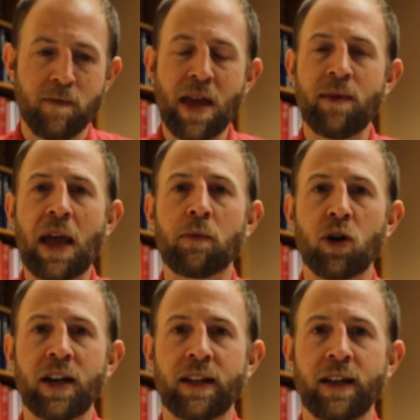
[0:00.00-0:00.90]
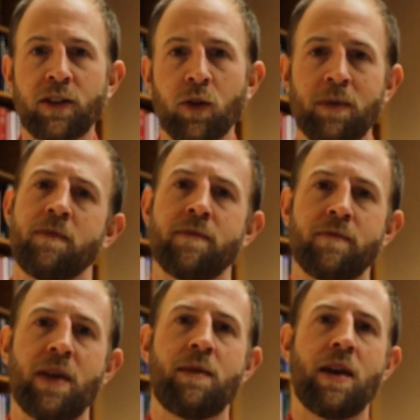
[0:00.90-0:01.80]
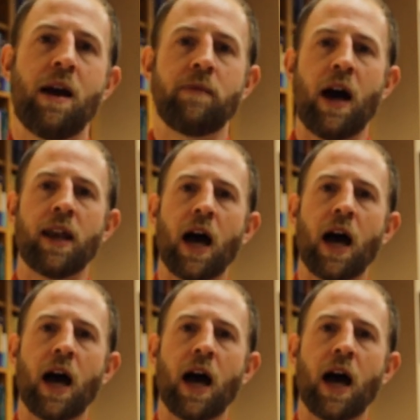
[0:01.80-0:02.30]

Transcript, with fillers: maybe I'm reading into it. Maybe I'm not.